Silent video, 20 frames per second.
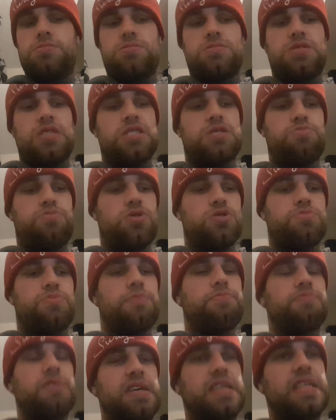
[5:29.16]
They're supposed to
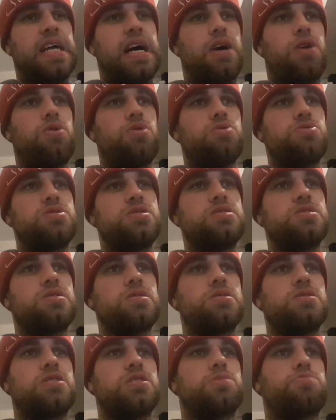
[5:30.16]
be bringing out all these.
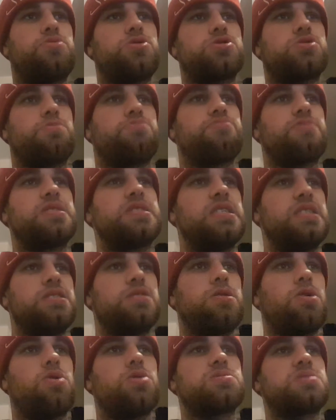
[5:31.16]
They're supposed to bring these
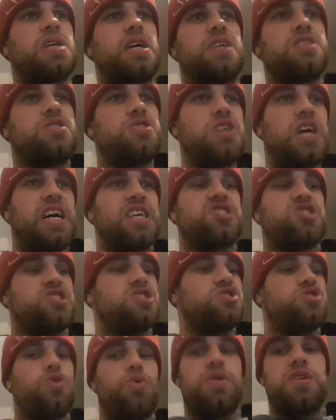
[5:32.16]
laws out, and they're not actually
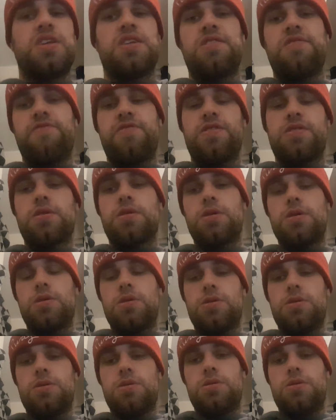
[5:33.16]
doing anything.
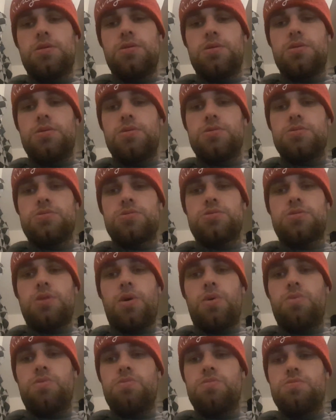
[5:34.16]

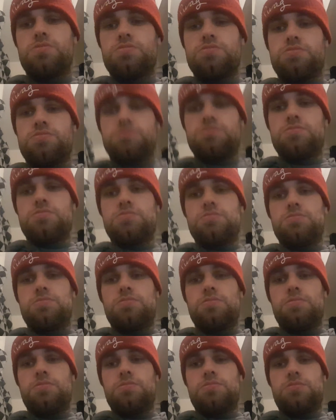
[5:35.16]
So,
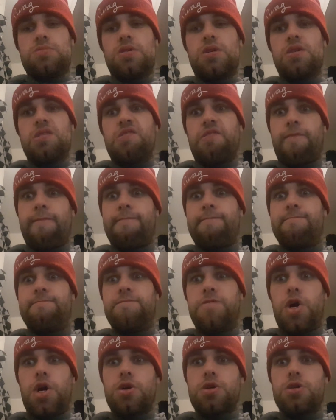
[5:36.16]
yeah,
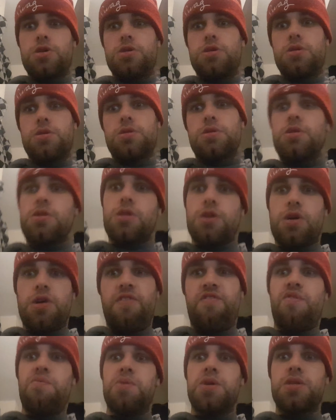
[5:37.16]
fuck the
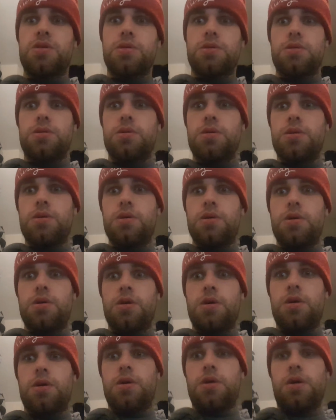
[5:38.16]
government,
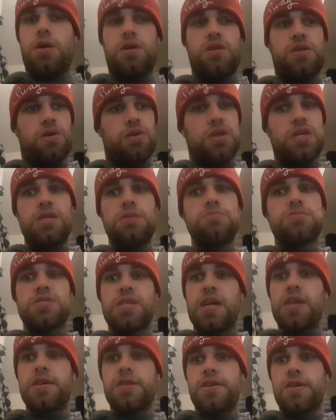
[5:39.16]
and I'll keep
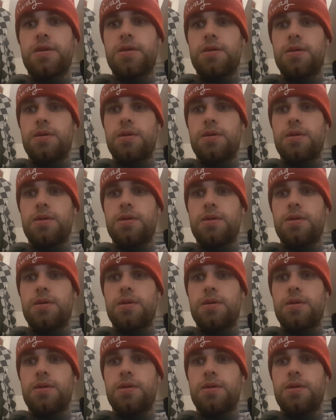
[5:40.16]
saying it,